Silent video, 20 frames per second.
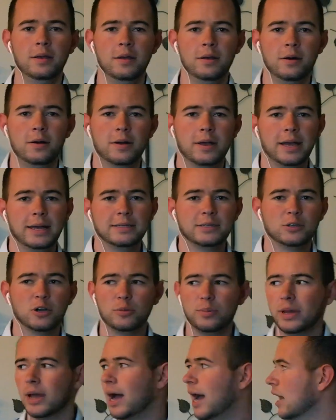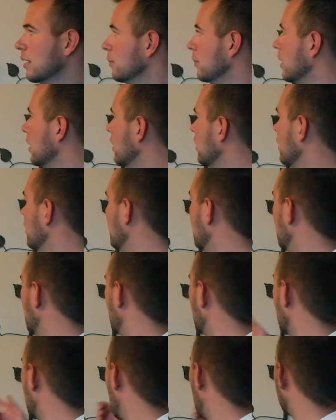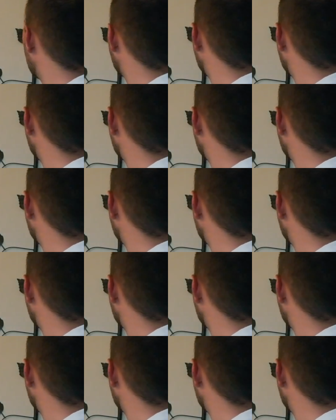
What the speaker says: Okay, so behind me we have a